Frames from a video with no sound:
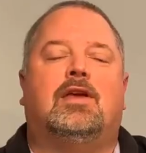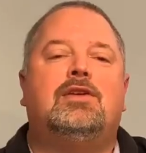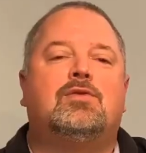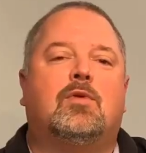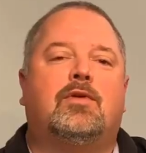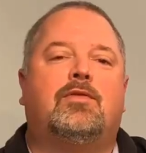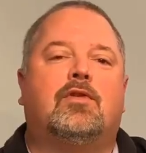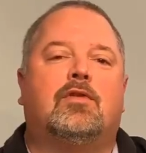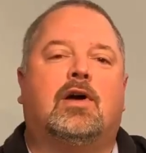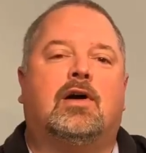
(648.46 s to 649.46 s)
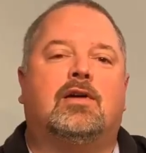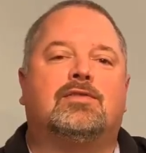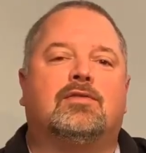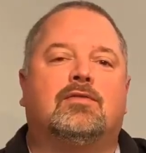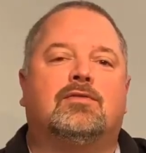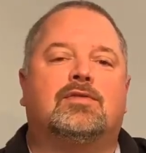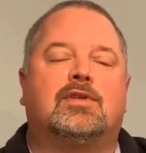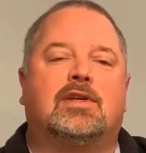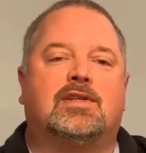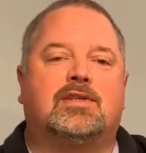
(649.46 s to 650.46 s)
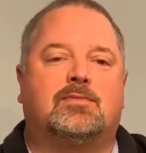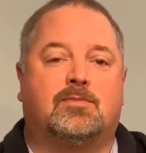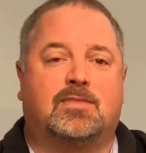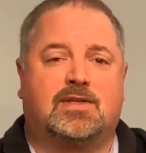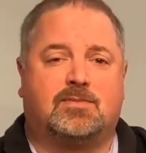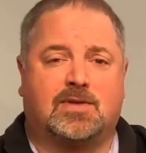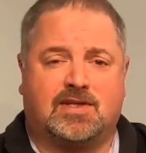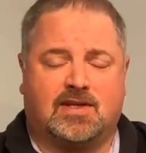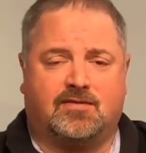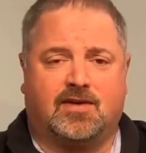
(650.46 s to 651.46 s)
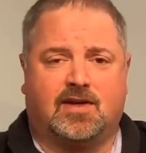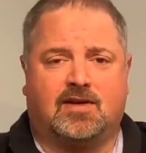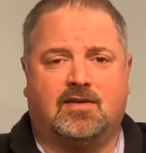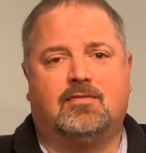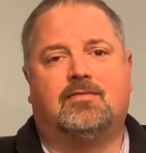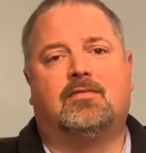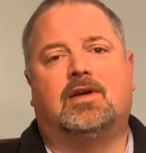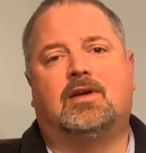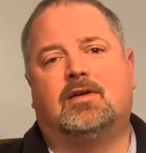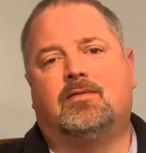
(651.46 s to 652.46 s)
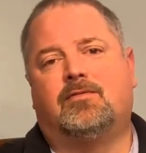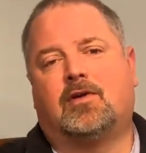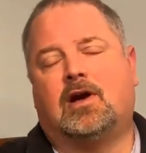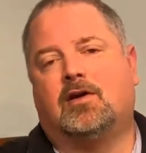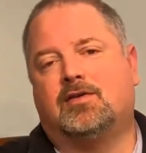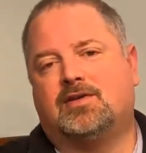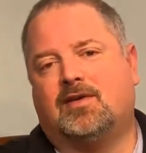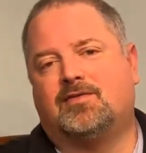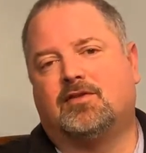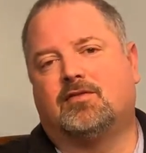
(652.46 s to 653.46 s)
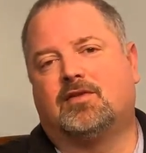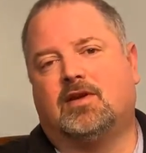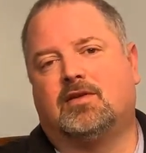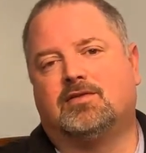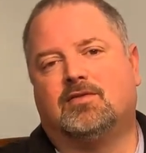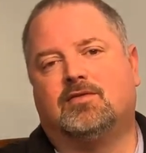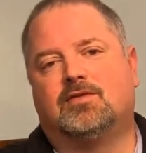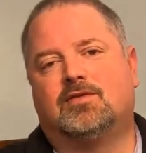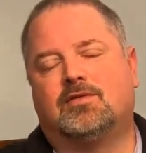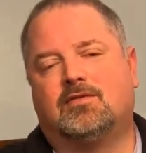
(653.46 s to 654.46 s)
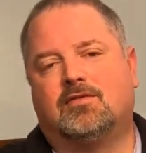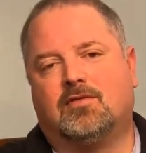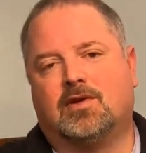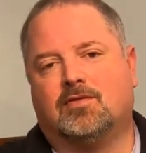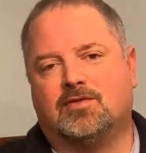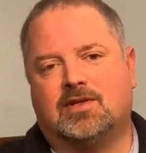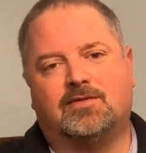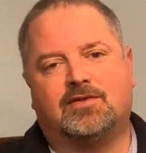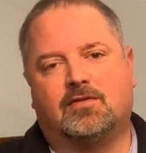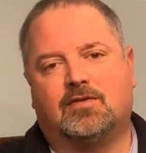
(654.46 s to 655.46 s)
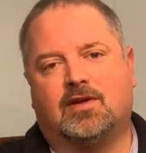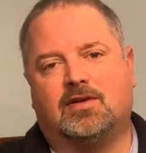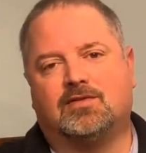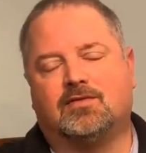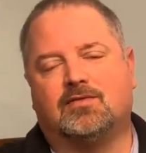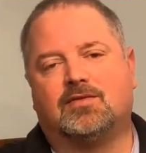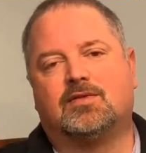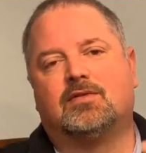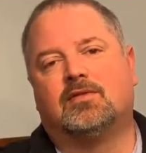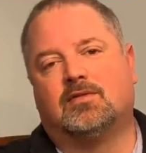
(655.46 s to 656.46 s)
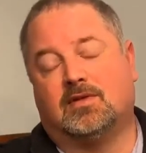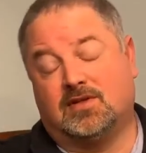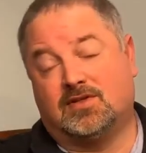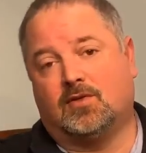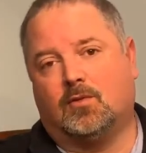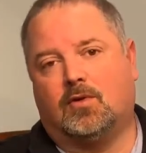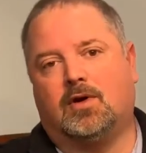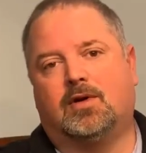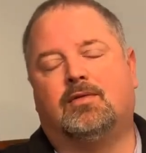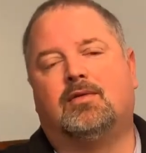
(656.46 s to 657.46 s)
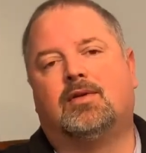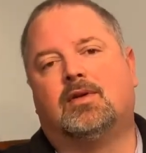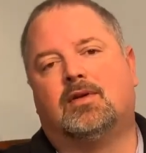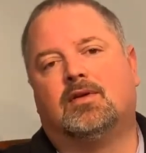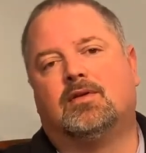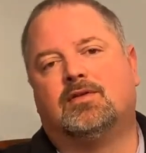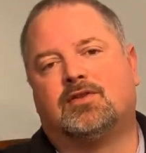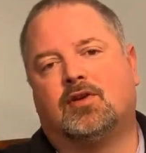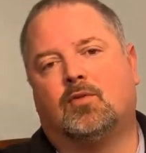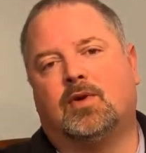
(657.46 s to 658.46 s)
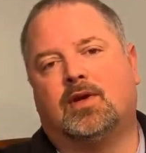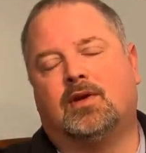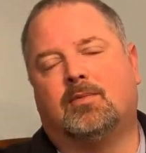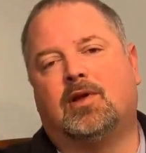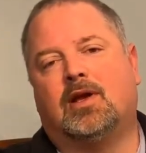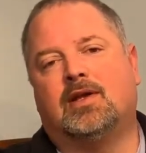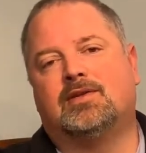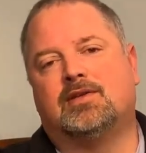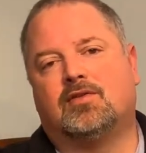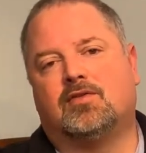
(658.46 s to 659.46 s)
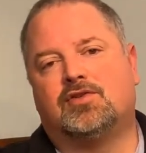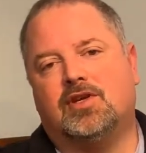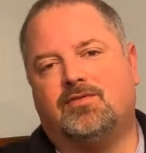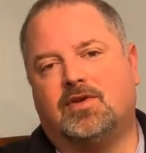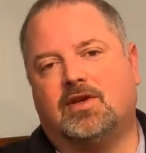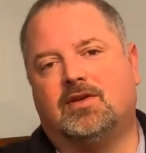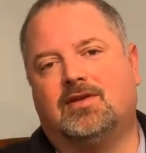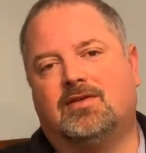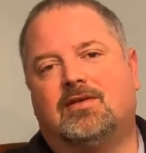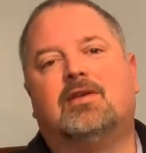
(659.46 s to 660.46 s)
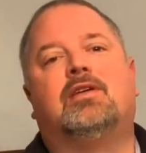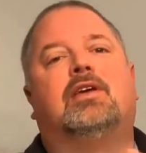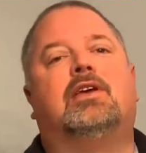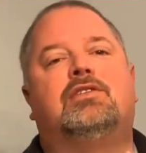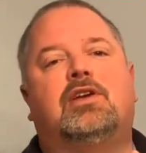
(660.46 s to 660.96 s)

Each one of your nozzles is specific. Fryers have certain nozzles, griddles have certain nozzles, and so on. So when appliances are shifted, it